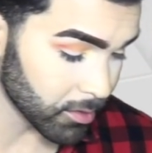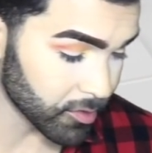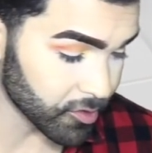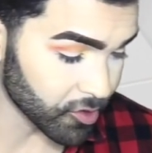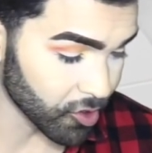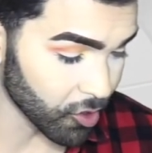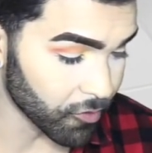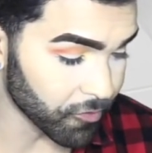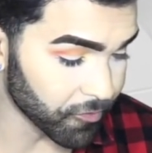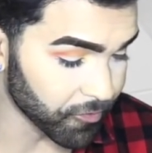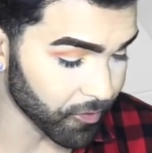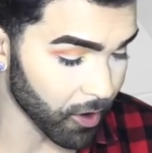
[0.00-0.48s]

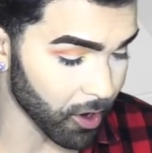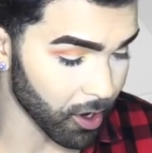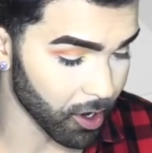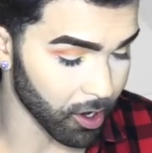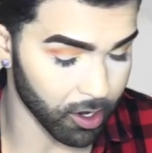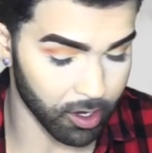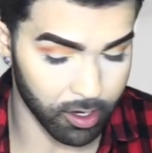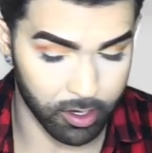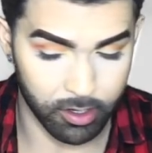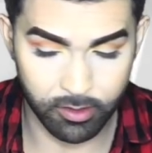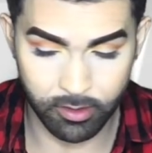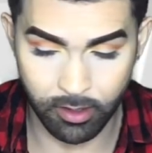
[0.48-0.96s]
so
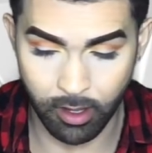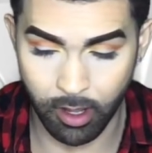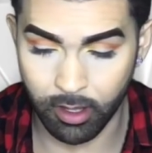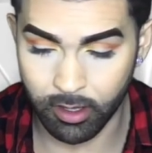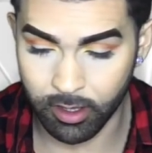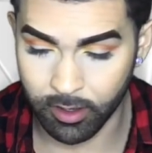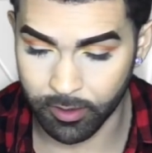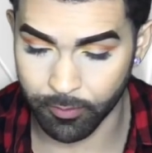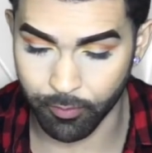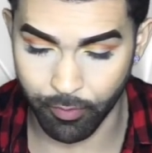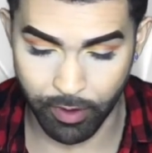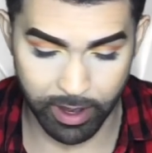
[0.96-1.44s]
far,
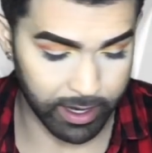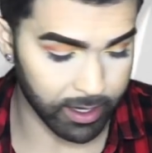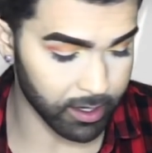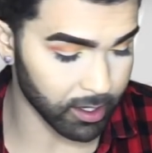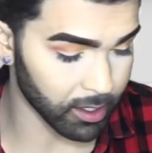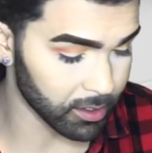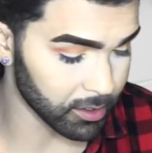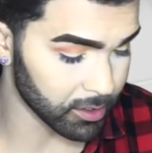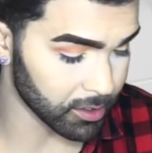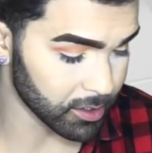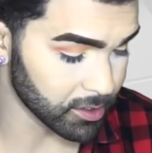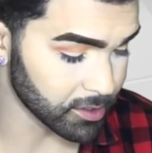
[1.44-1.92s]
all of the bright
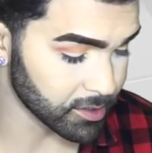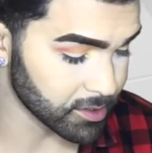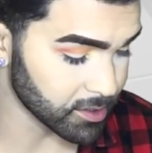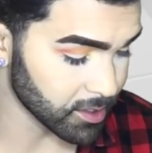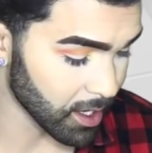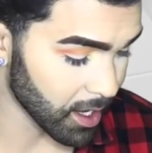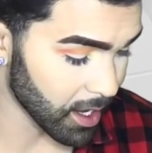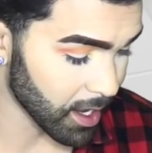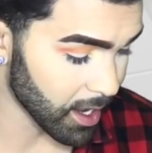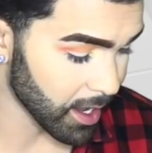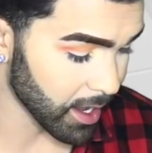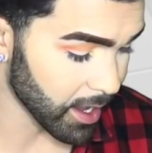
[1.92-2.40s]
colors
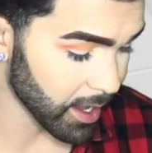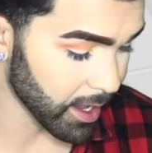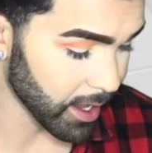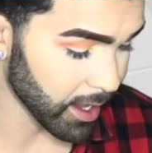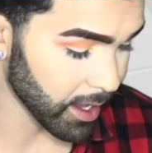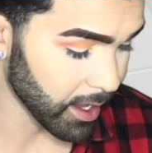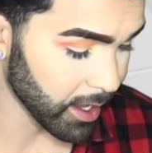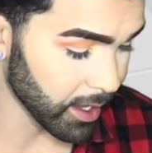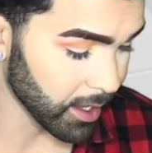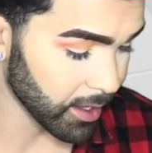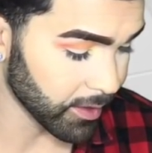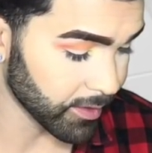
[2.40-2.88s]

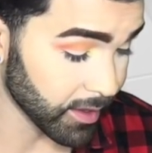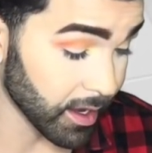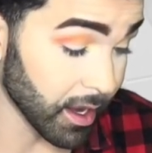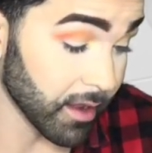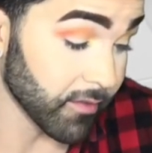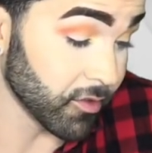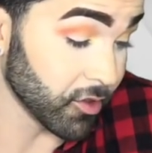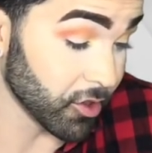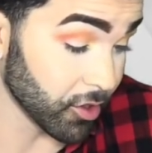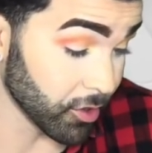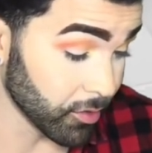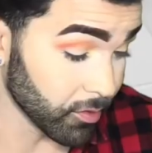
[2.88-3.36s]
that
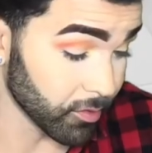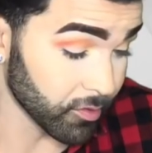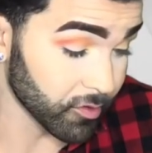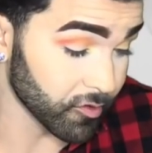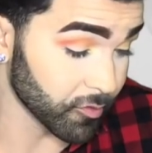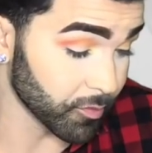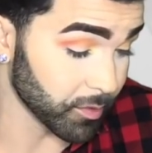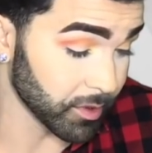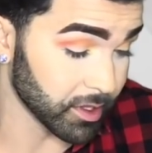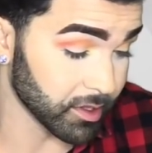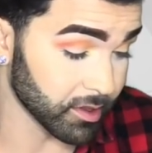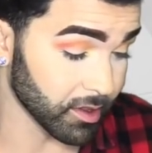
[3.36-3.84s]
I've
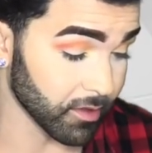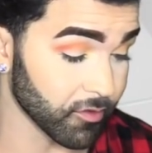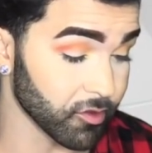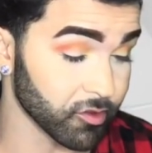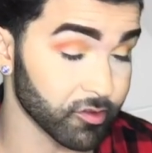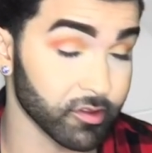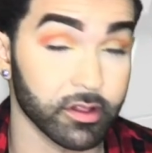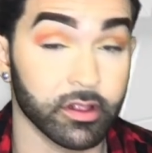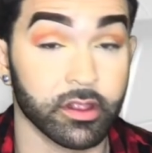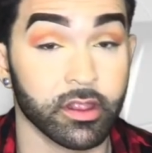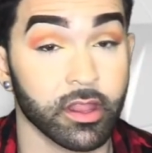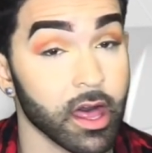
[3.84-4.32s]
used, because I've
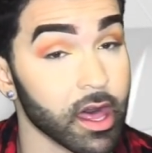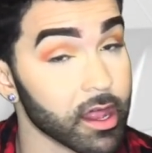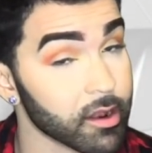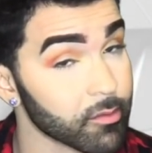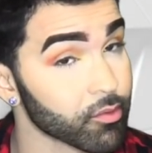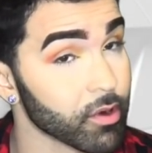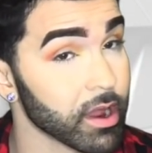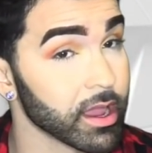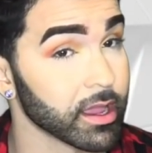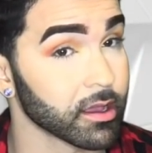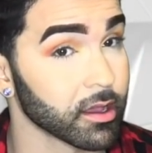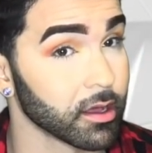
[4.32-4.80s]
used a lot
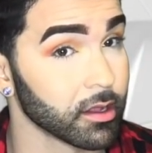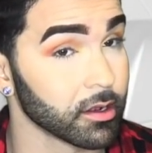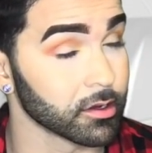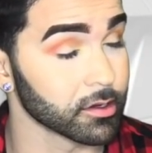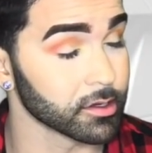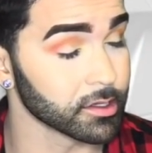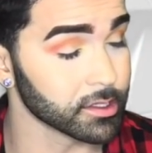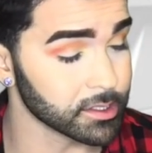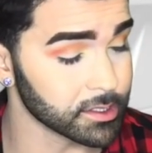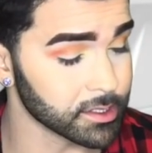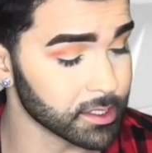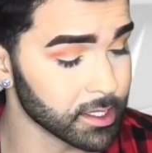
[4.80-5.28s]
of bright
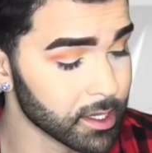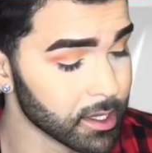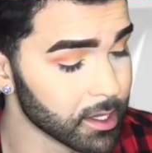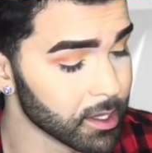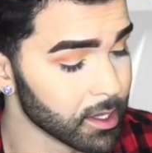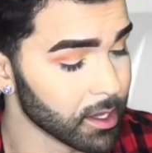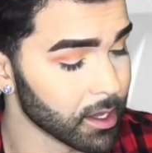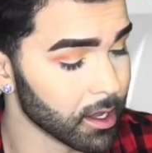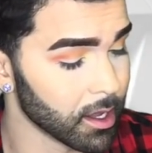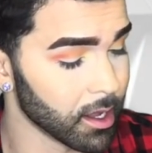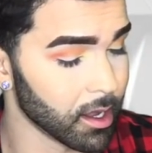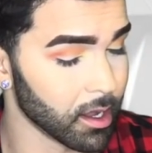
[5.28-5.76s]
colors,
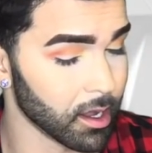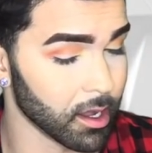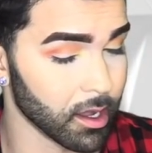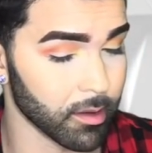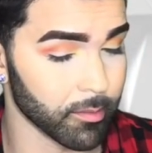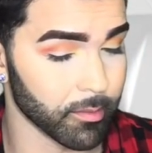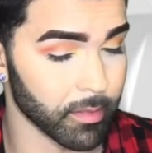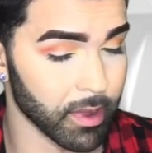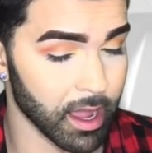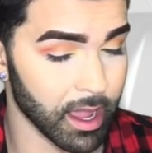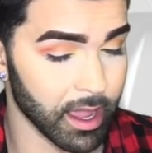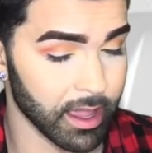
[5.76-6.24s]

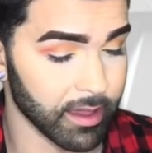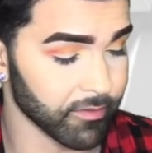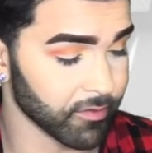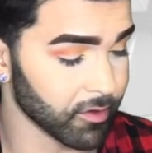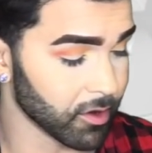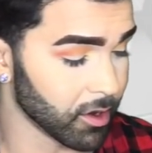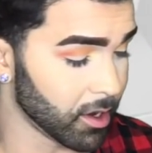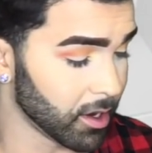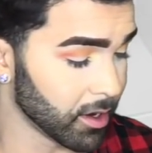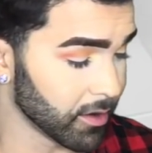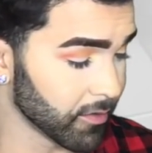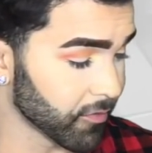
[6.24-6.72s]
I've
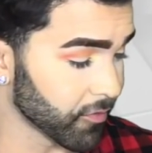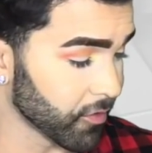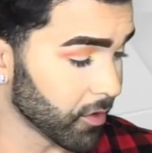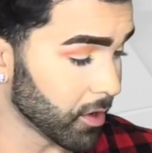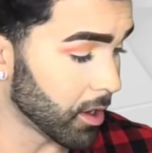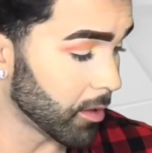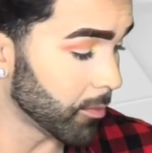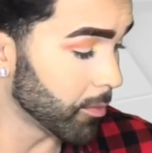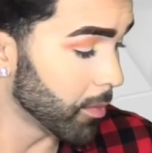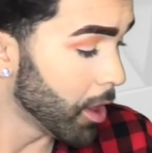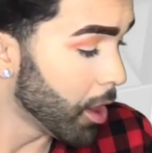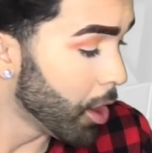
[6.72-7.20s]
gone
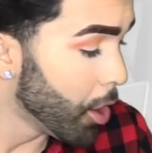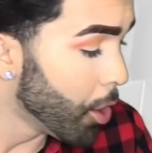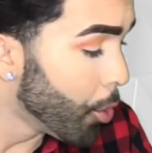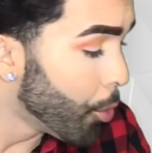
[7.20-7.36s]
from